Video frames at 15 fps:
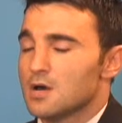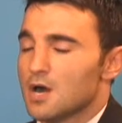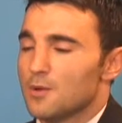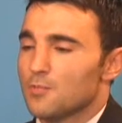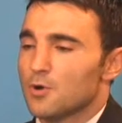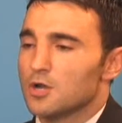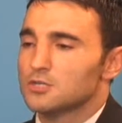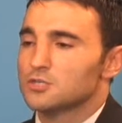A
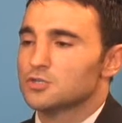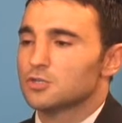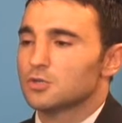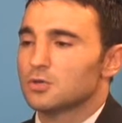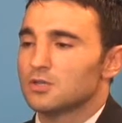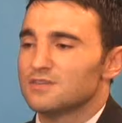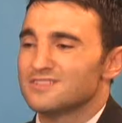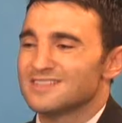prostitute
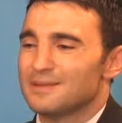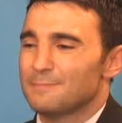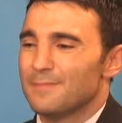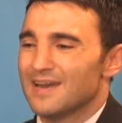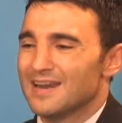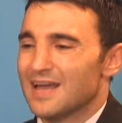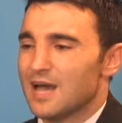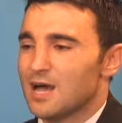who lives in a
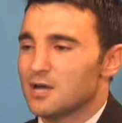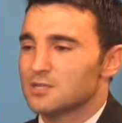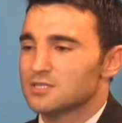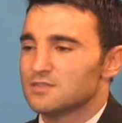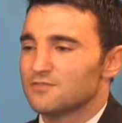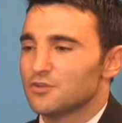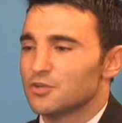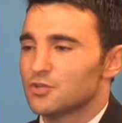
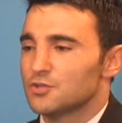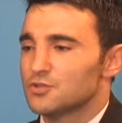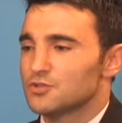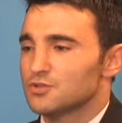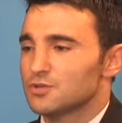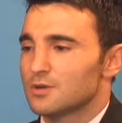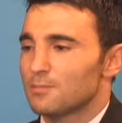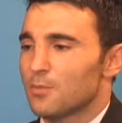penthouse of a
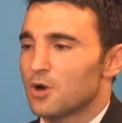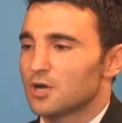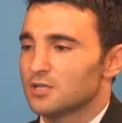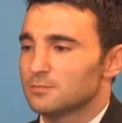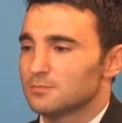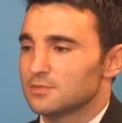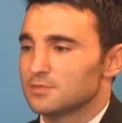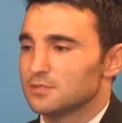Houston
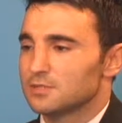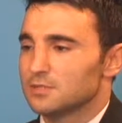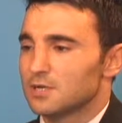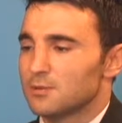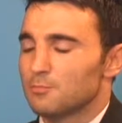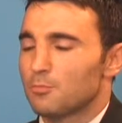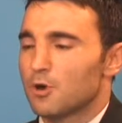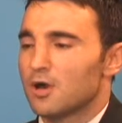apartment
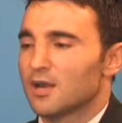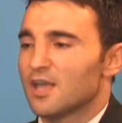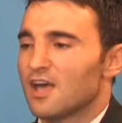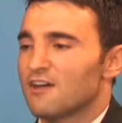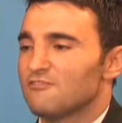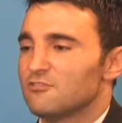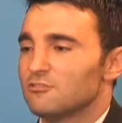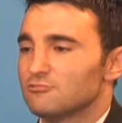on Park
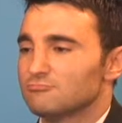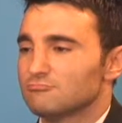Avenue.